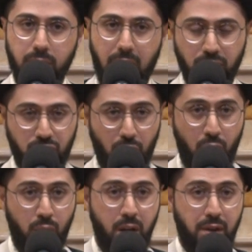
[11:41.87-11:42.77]
And
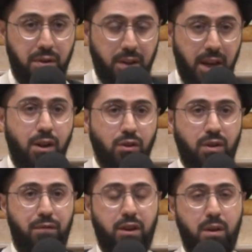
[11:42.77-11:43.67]
so the leaders
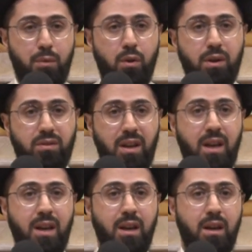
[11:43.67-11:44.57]
of the
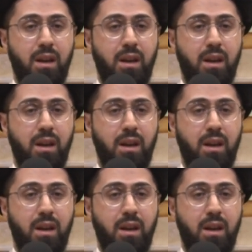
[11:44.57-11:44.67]
community,